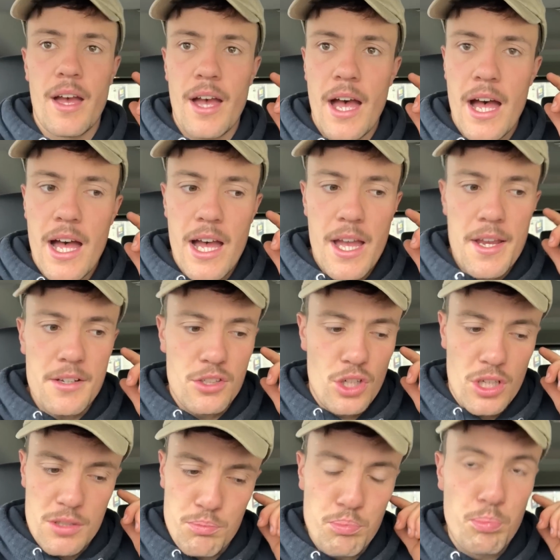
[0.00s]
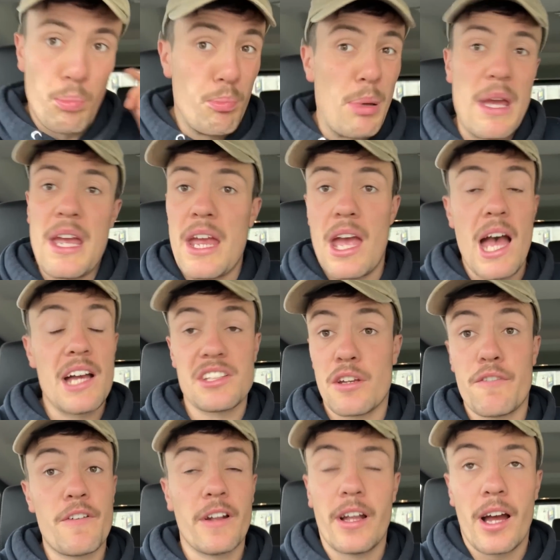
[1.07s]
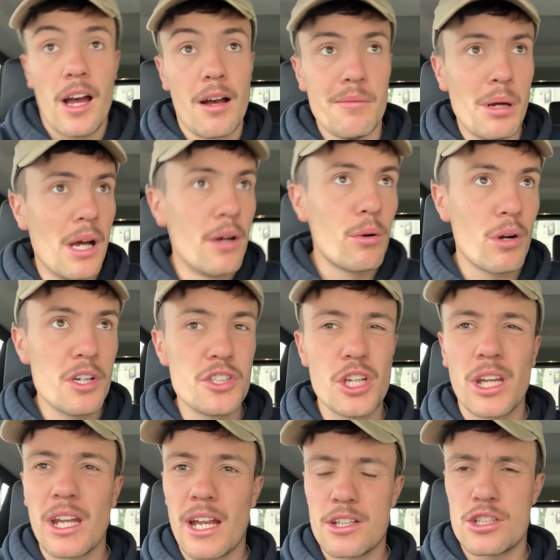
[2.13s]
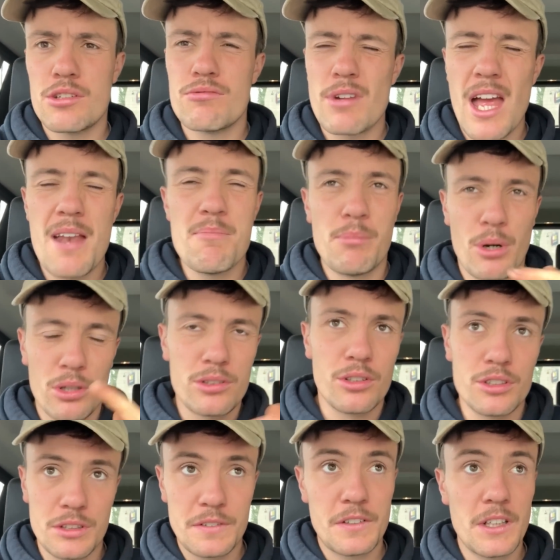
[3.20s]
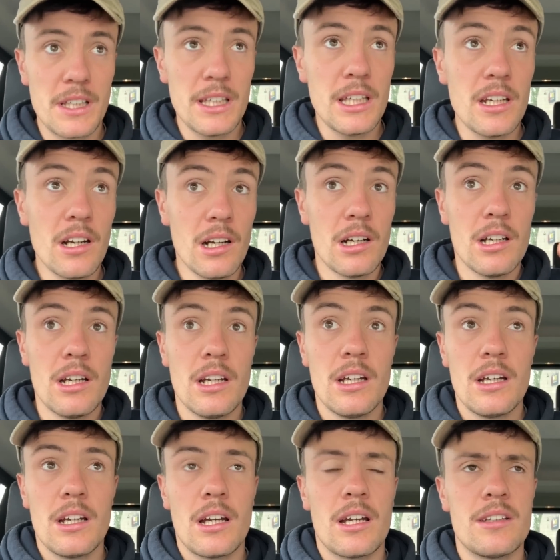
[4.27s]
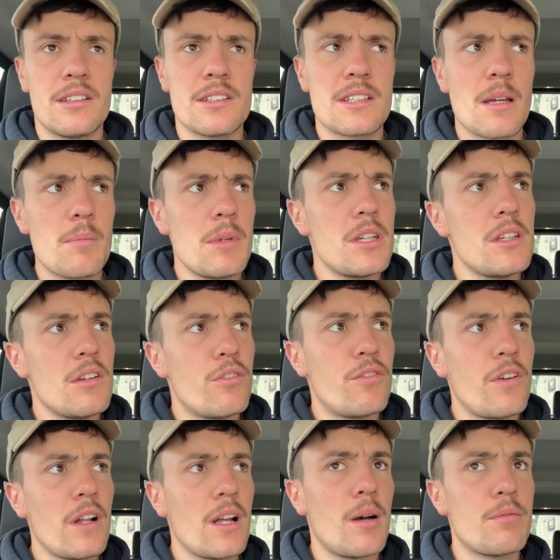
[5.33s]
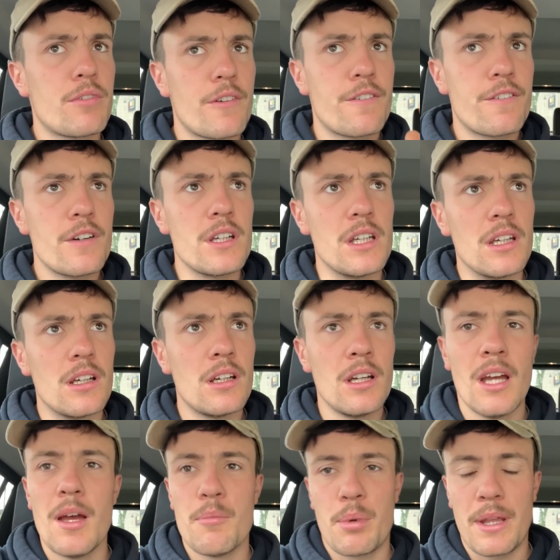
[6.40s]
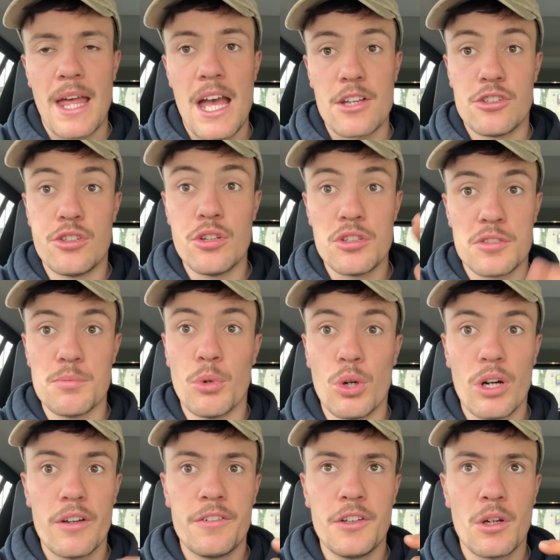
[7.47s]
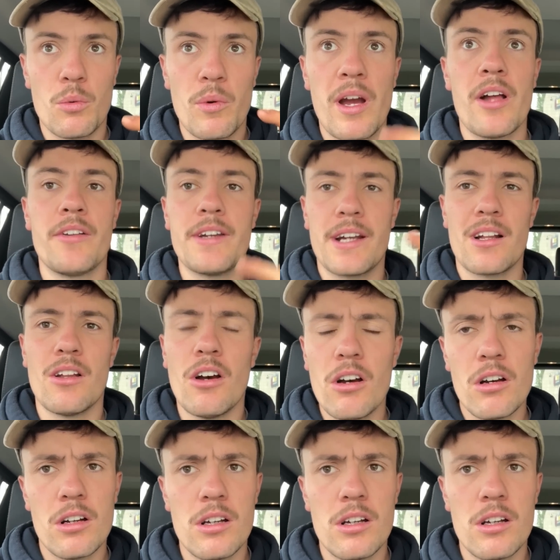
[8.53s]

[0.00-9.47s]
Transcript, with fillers: I just pay as I fill it up, whereas you can actually rent bottles for a year. And does that mean you fill it up for free? But that suits more if you're welding a lot.